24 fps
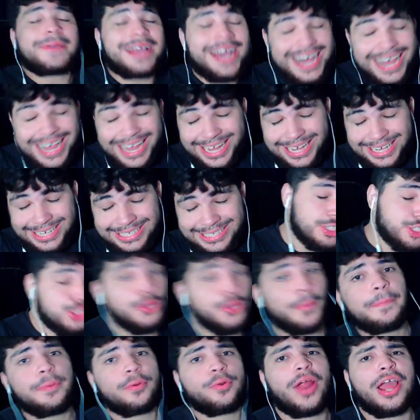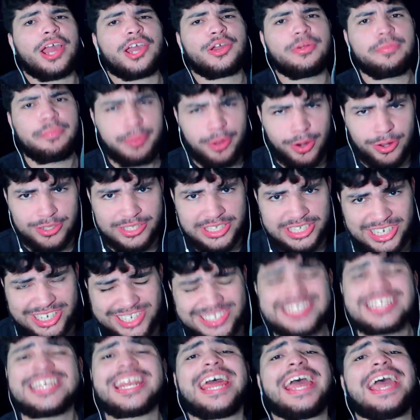guys? Super Raccoon Bros
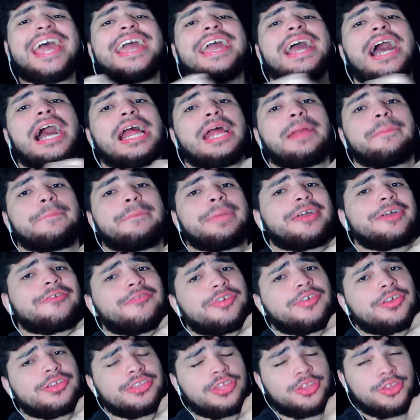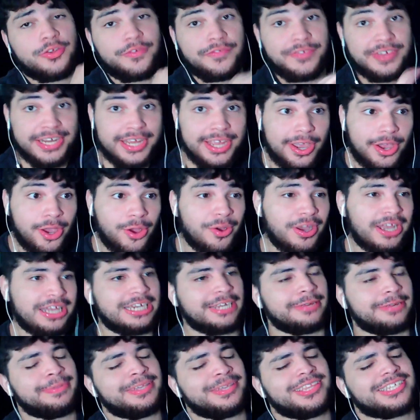here. Today I am back for another video
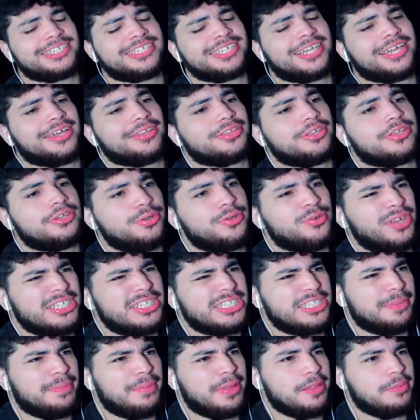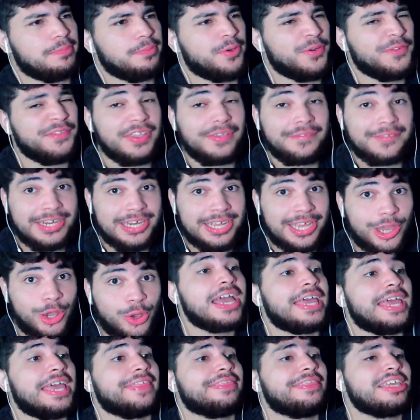and I'm here to check out the new SML movie
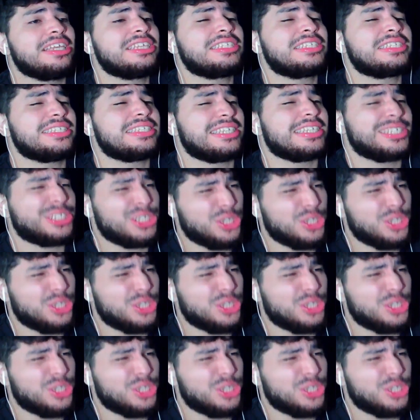video and this is